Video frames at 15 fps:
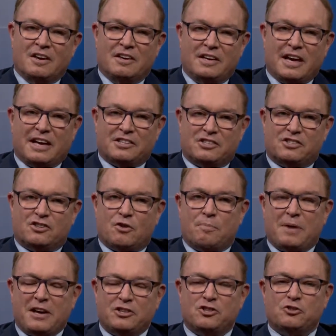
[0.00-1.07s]
Yes, so
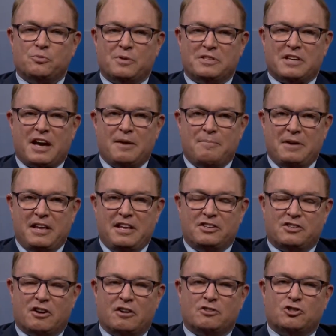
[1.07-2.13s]
patients with diabetes
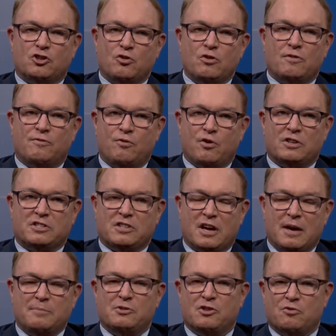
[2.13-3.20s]
are 2 to 4
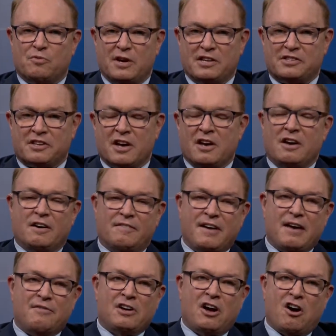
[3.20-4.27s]
times the risk of
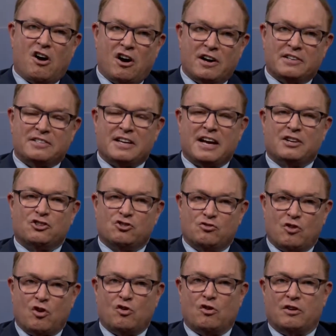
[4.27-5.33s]
having a heart attack,
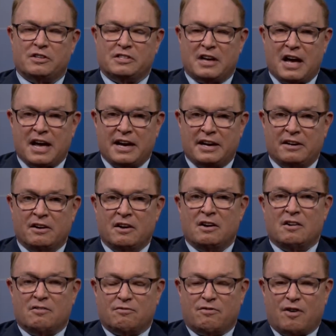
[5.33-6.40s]
stroke, or dying
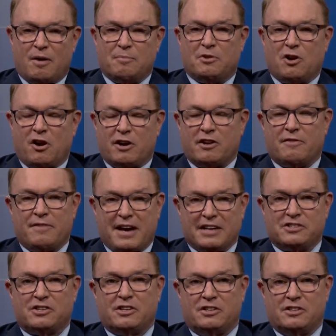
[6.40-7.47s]
from
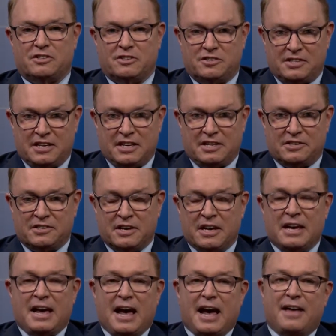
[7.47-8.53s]
cardiovascular disease.
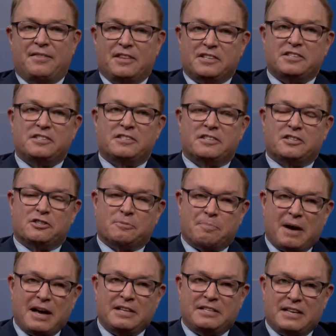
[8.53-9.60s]
And this is
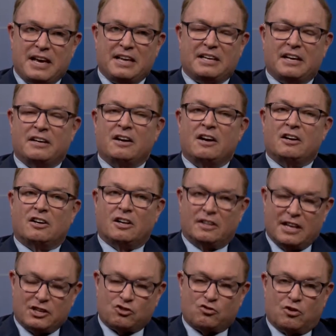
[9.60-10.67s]
despite taking
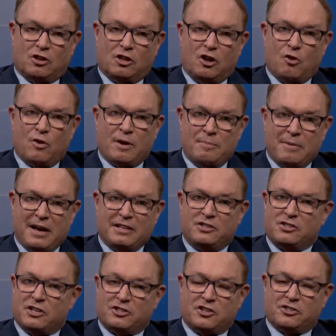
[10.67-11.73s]
cholesterol-lowering meds
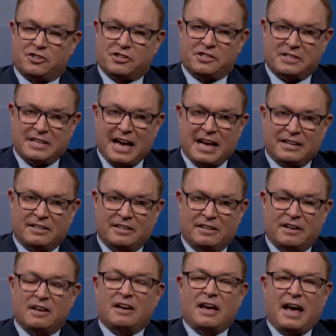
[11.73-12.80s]
such as a statin
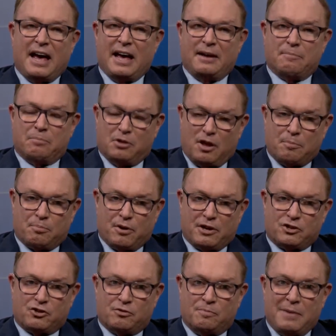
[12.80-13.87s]
and blood
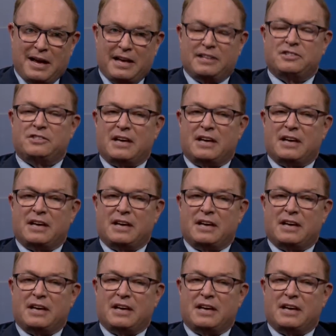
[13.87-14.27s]
pressure meds